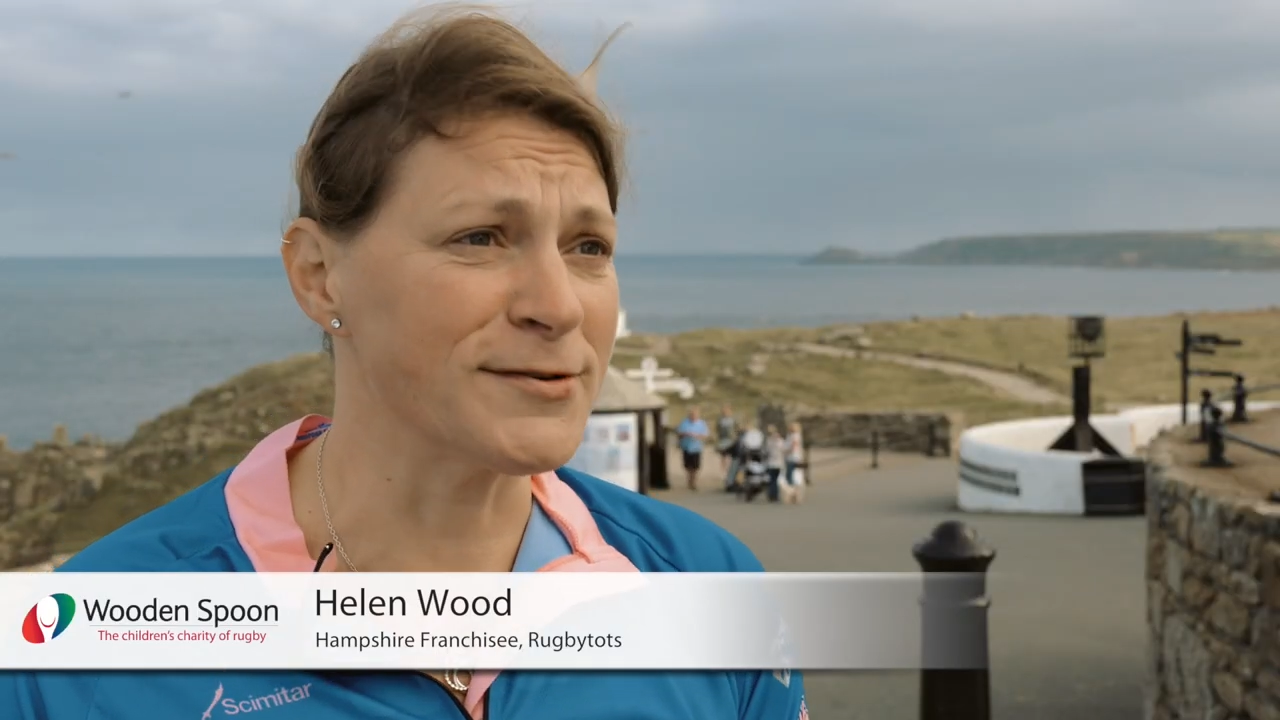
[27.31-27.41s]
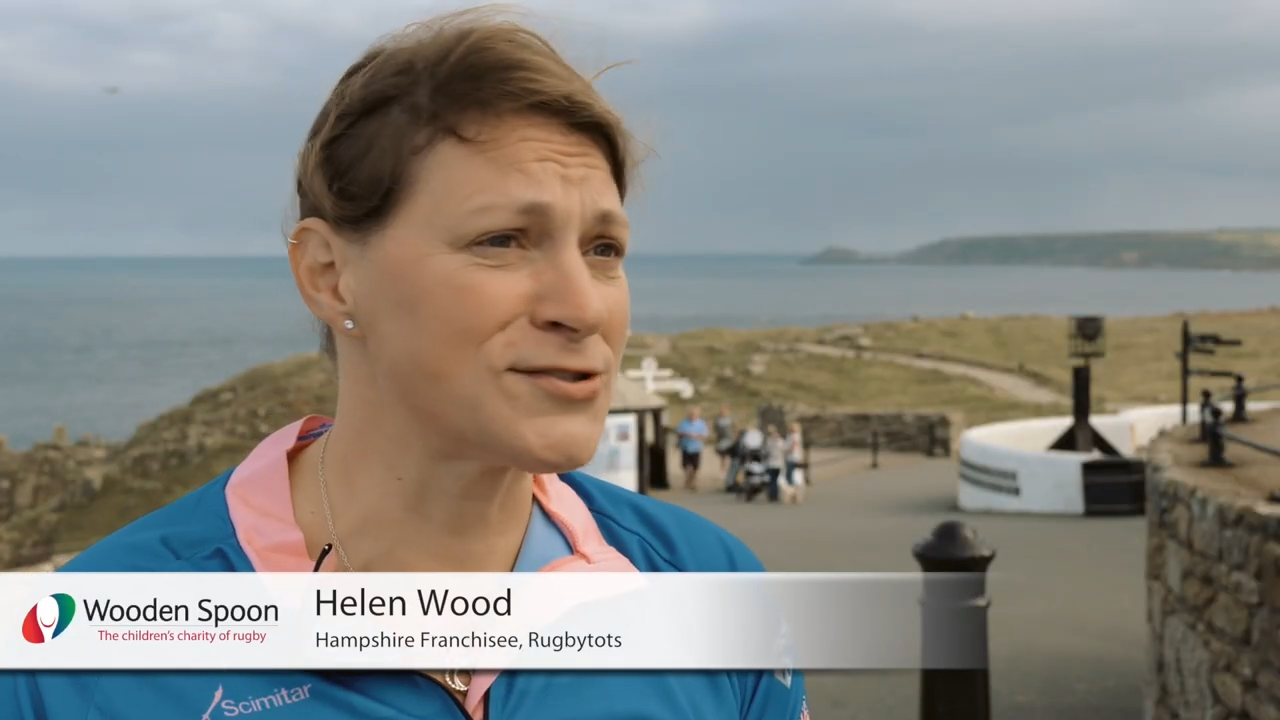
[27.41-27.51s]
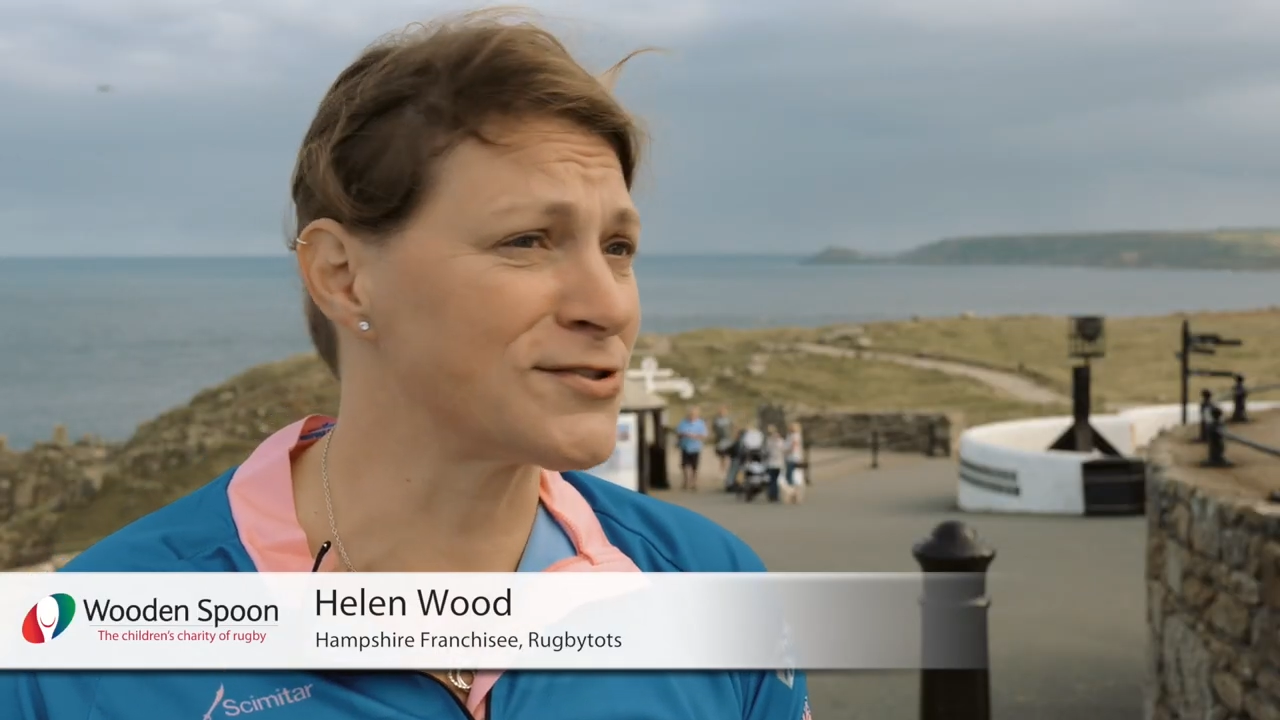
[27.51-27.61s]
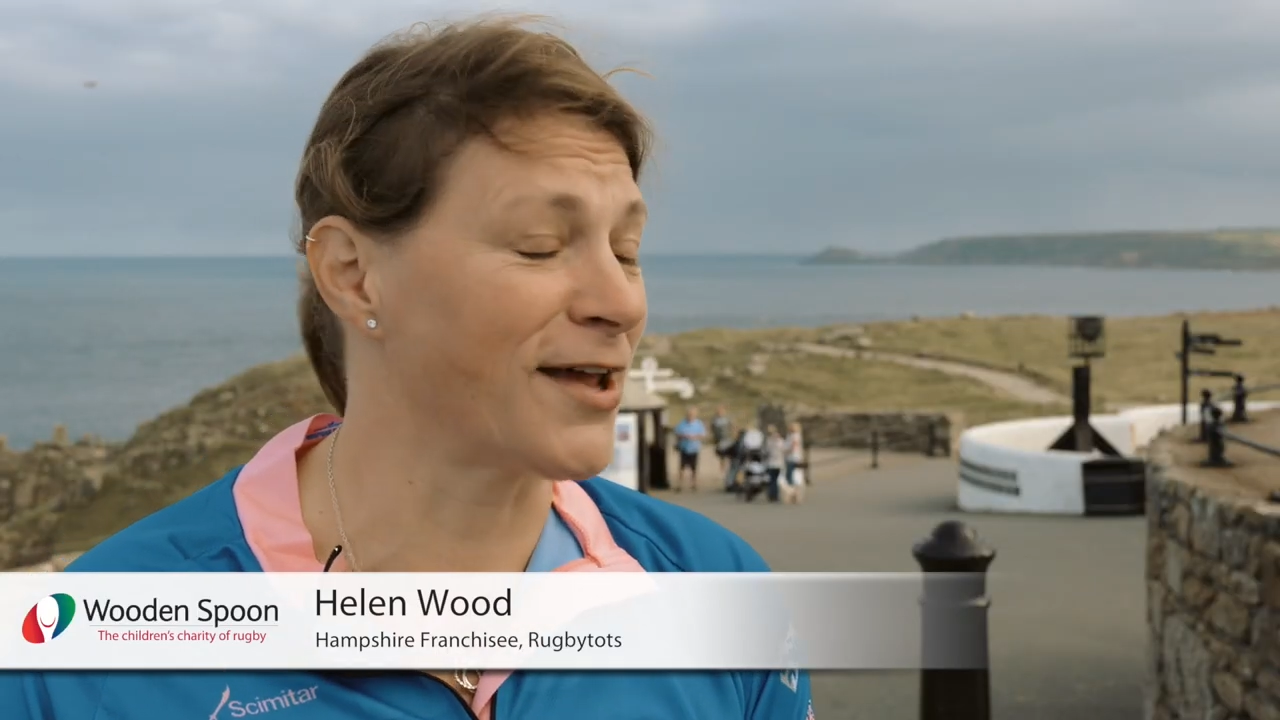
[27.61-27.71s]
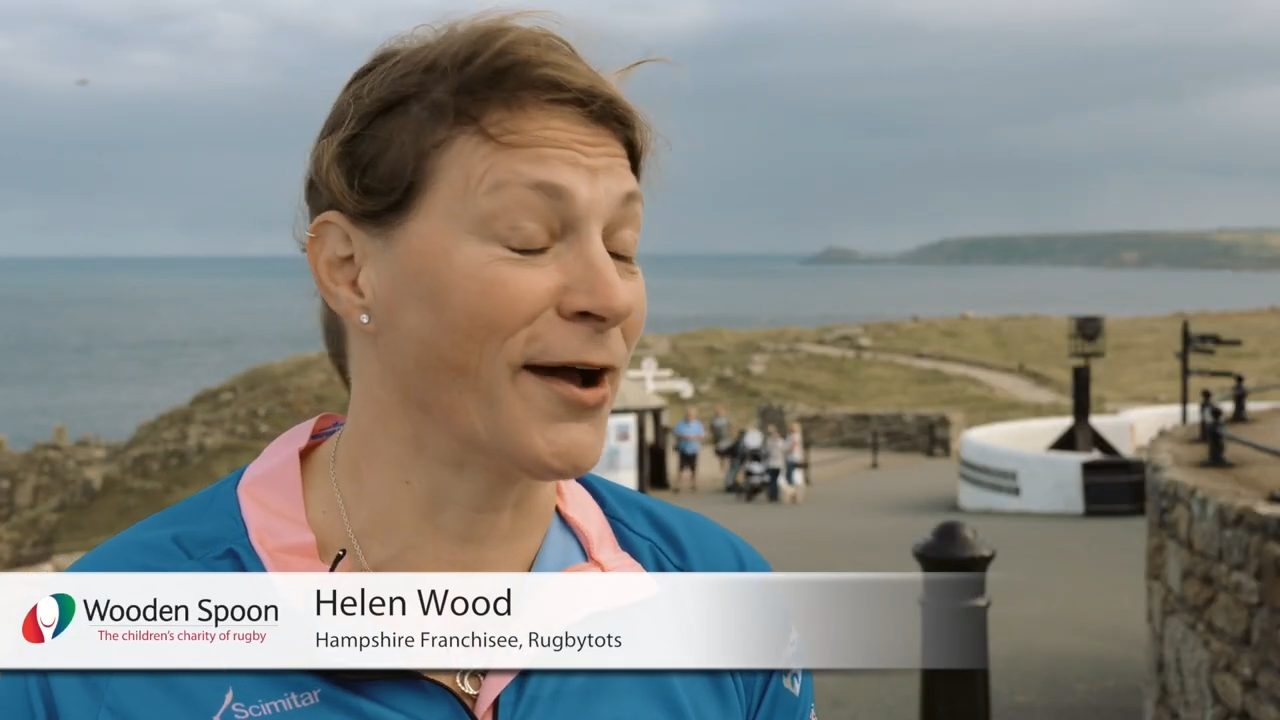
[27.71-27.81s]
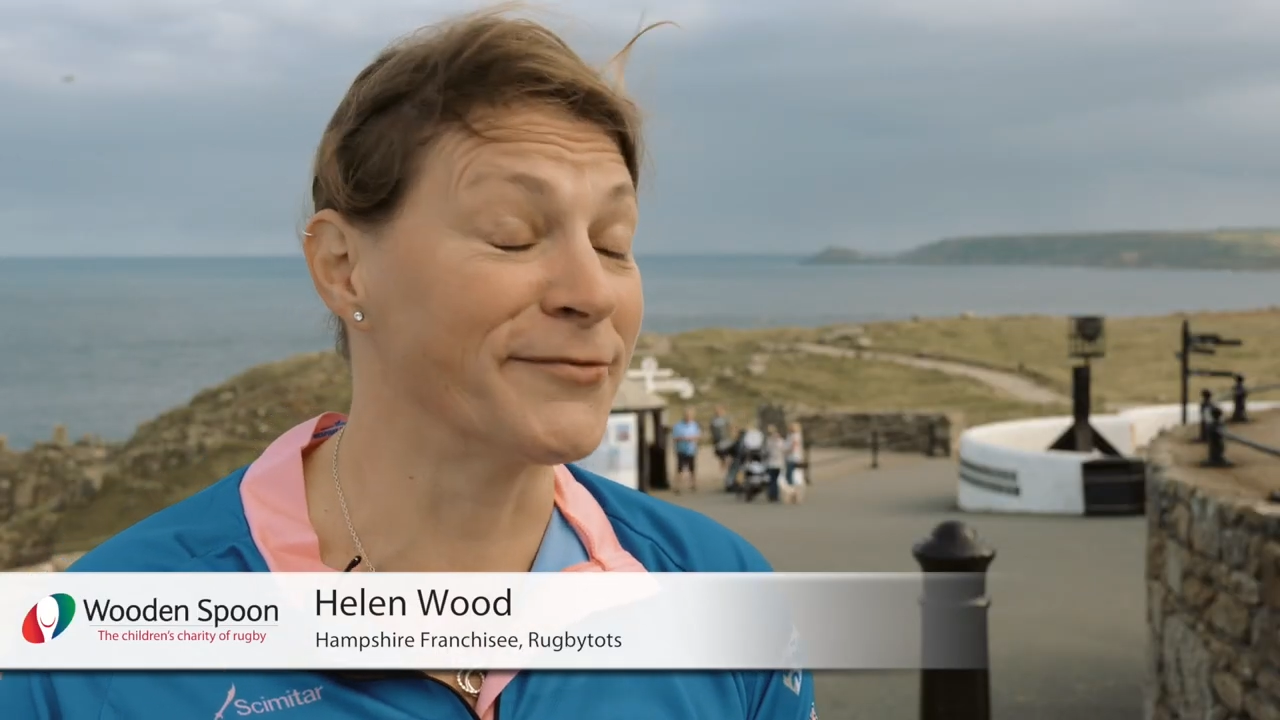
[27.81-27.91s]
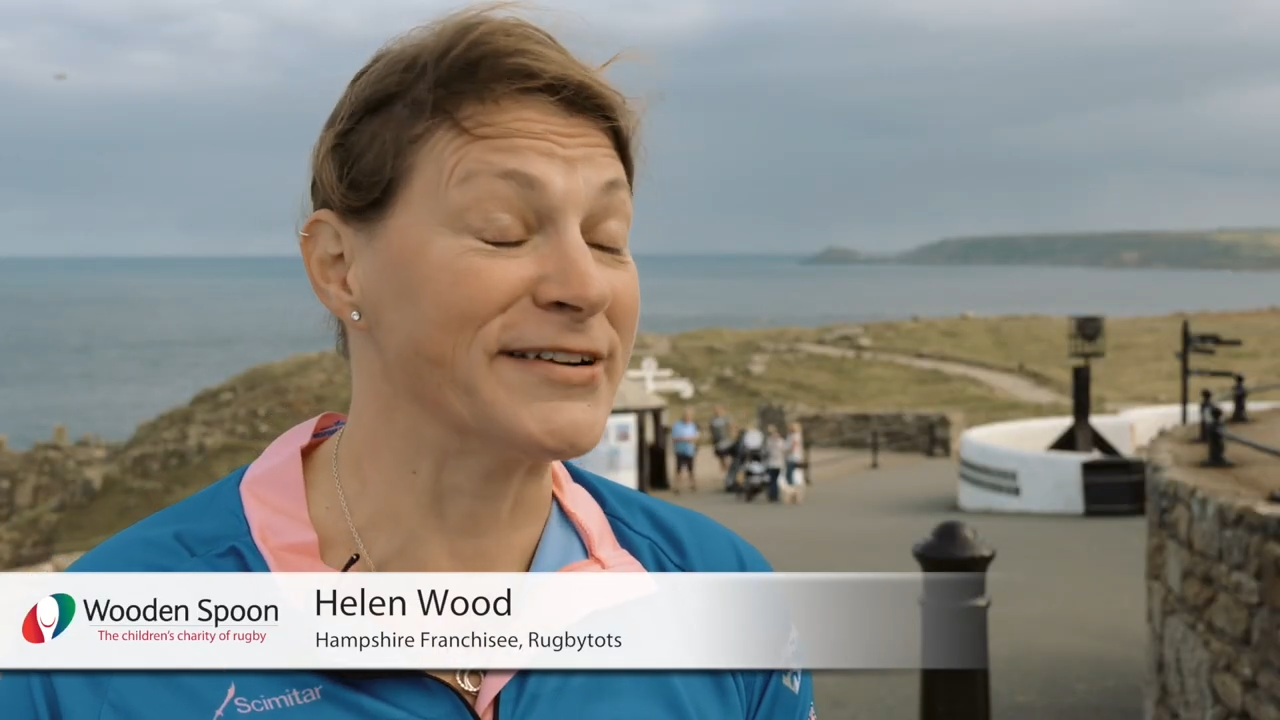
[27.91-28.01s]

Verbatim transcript: It was so